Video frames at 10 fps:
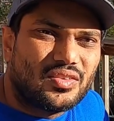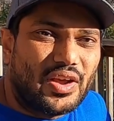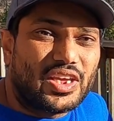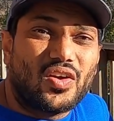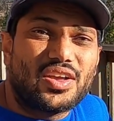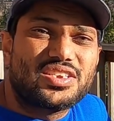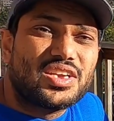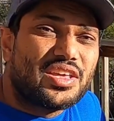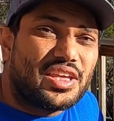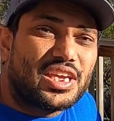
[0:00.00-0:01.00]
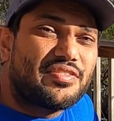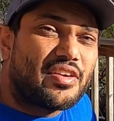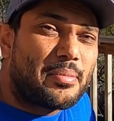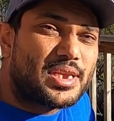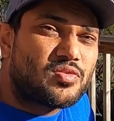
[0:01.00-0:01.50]
Alright guys, thank you
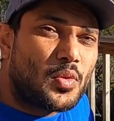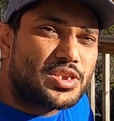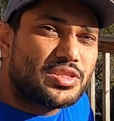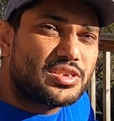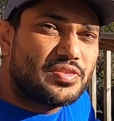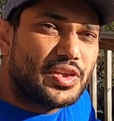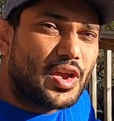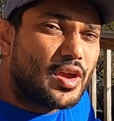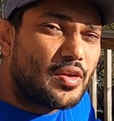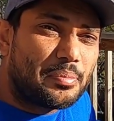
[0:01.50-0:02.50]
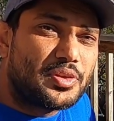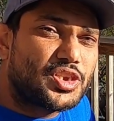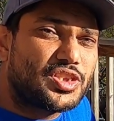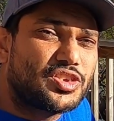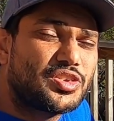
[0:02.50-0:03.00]
very much for watching this video.
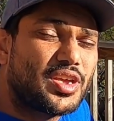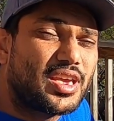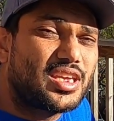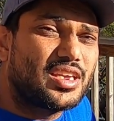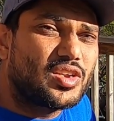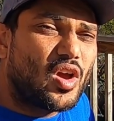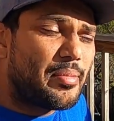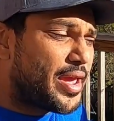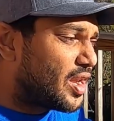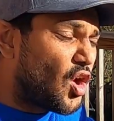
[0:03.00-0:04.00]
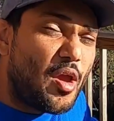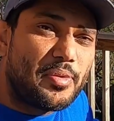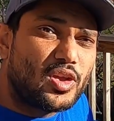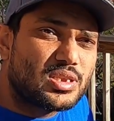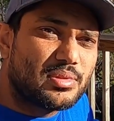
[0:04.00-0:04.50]
Appreciate you taking your time out. I hope
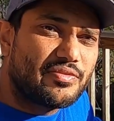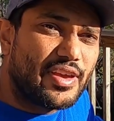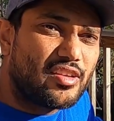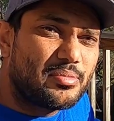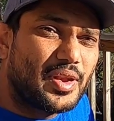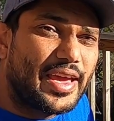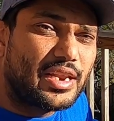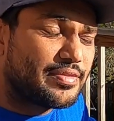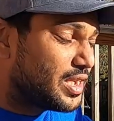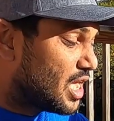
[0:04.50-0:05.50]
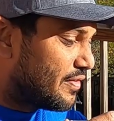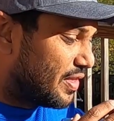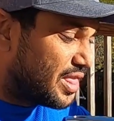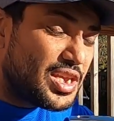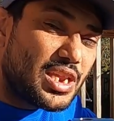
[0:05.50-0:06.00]
you got something valuable out of it. If
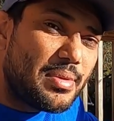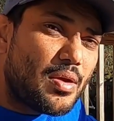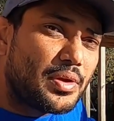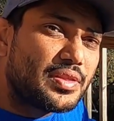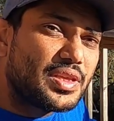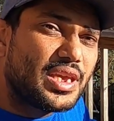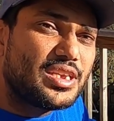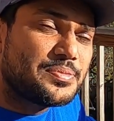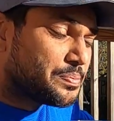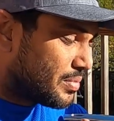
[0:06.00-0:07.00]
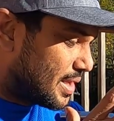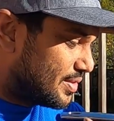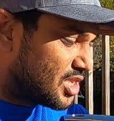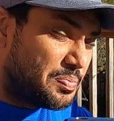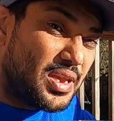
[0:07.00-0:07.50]
you're thinking about one of these and
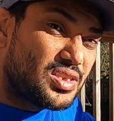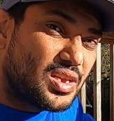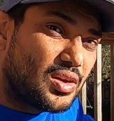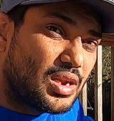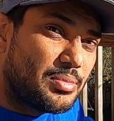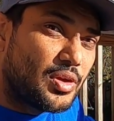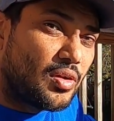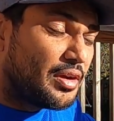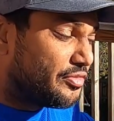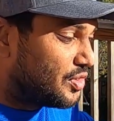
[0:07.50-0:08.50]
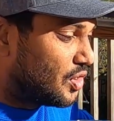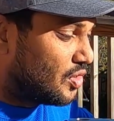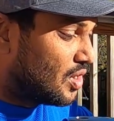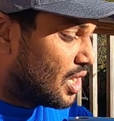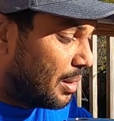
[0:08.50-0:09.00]
the specs are going to be alright for
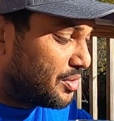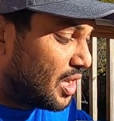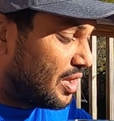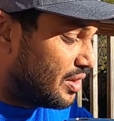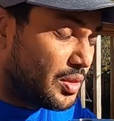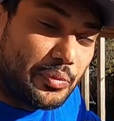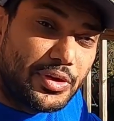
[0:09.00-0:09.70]
you, I'm telling you, the